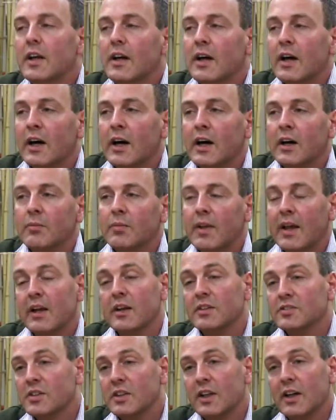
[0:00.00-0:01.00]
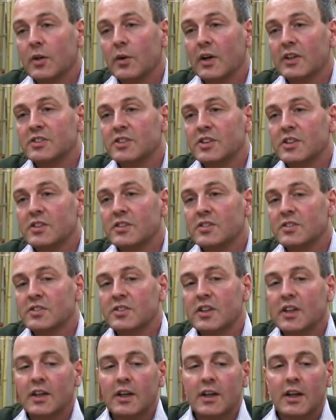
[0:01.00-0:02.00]
They answer their questions.
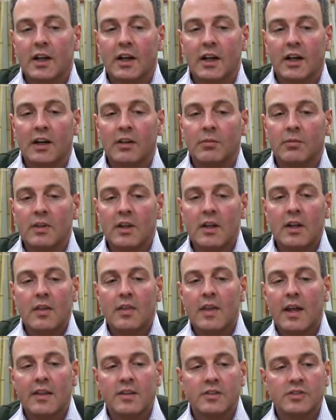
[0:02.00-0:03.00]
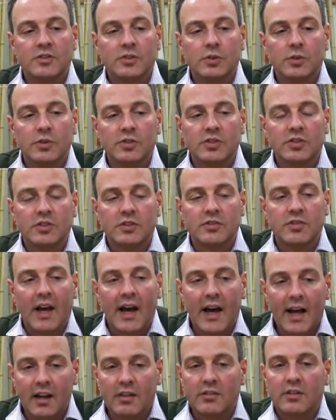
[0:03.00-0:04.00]
They're the source of a
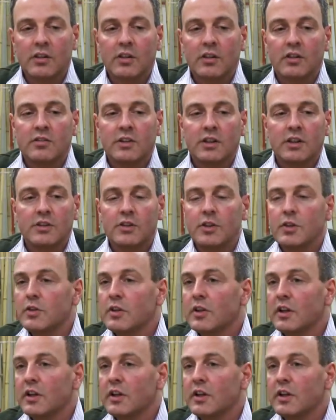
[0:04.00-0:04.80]
hell of a lot of our new good